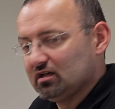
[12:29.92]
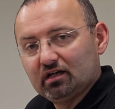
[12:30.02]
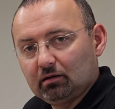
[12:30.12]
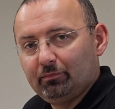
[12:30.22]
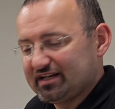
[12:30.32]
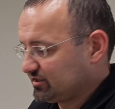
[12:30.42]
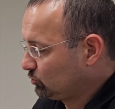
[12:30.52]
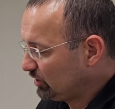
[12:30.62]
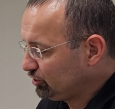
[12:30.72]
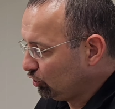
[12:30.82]
composite
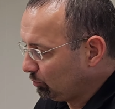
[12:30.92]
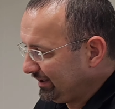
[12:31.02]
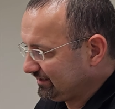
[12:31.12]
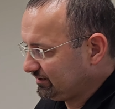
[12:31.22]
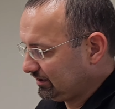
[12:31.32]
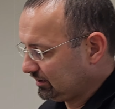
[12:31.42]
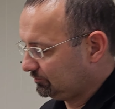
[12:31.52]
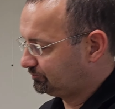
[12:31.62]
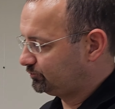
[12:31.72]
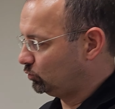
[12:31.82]
window but uh,
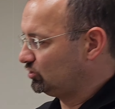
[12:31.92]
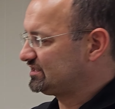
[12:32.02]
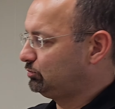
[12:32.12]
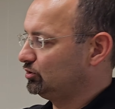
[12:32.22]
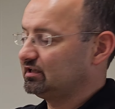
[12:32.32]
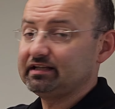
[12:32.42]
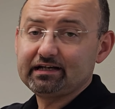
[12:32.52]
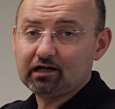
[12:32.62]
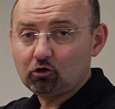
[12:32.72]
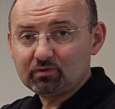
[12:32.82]
what's important like
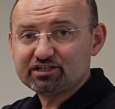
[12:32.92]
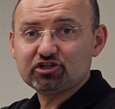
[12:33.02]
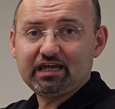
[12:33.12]
how much